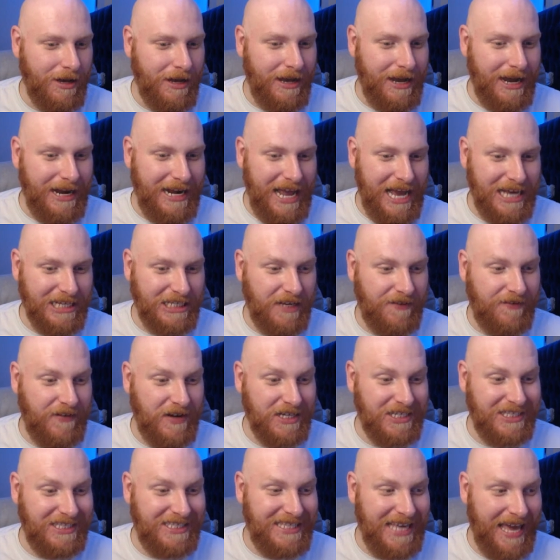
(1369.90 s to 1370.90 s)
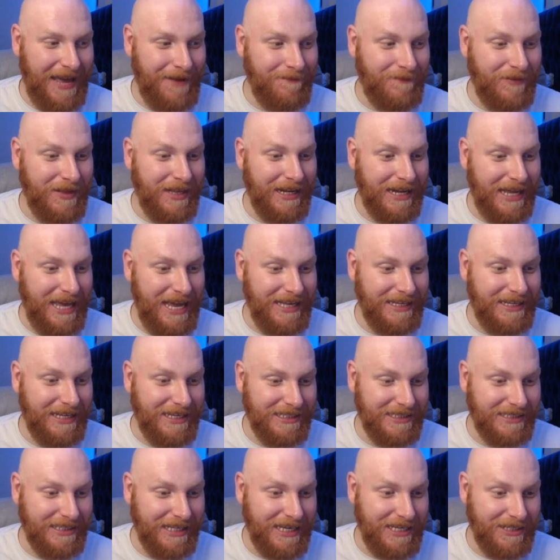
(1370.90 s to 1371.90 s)
And they actually finished 10th in the league
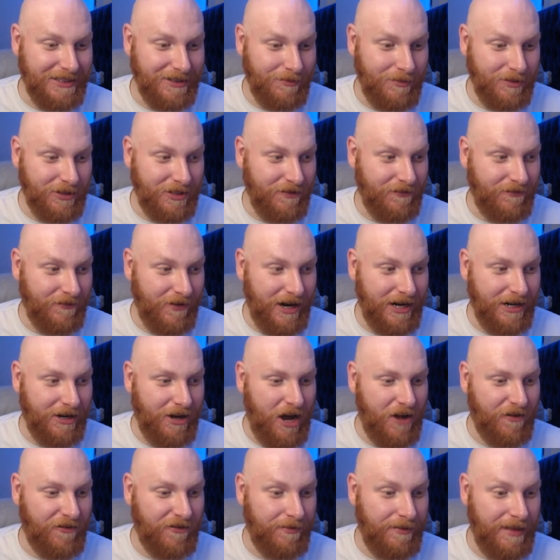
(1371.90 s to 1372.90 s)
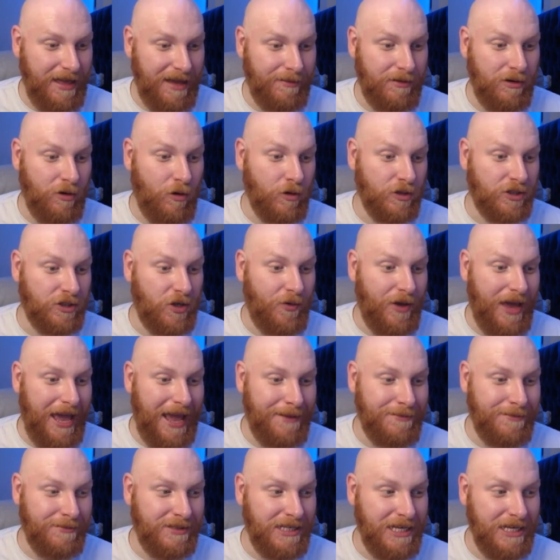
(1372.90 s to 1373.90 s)
this season, which is very nice from them. And also,
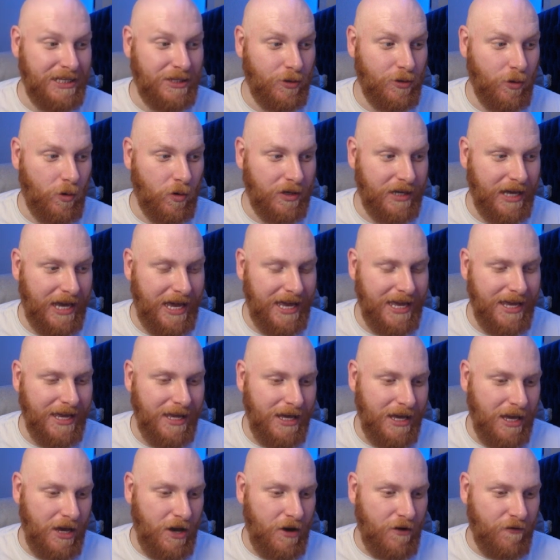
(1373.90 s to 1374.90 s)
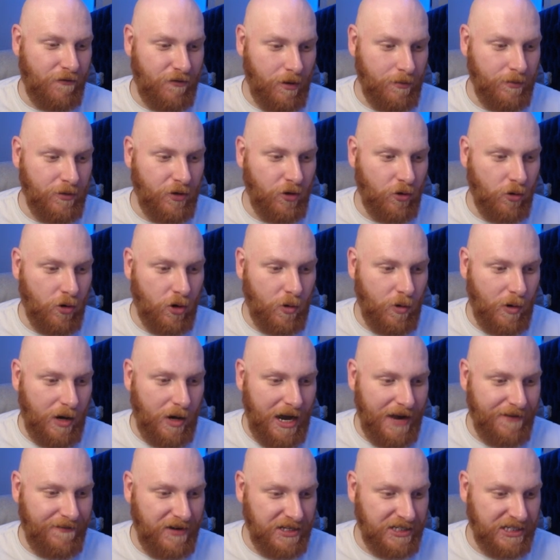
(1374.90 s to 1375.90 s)
MC Torque from
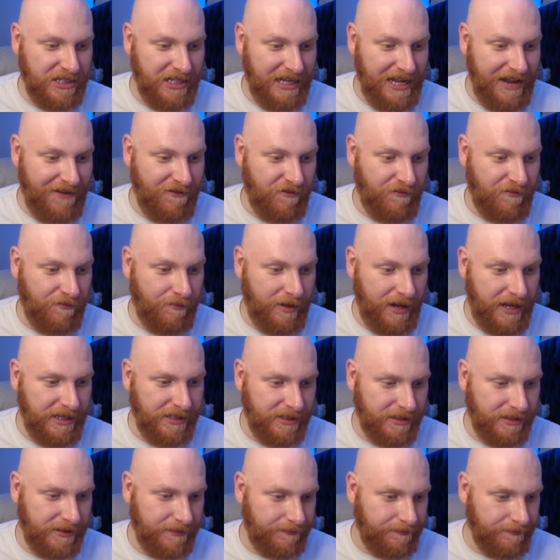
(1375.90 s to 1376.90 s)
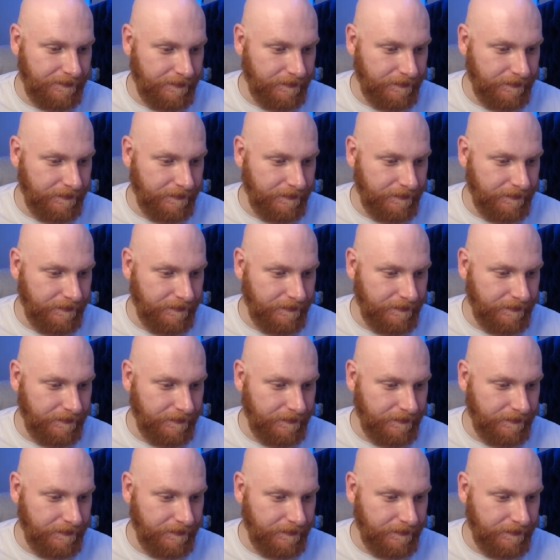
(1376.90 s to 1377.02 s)
Uruguay finished in 11th place.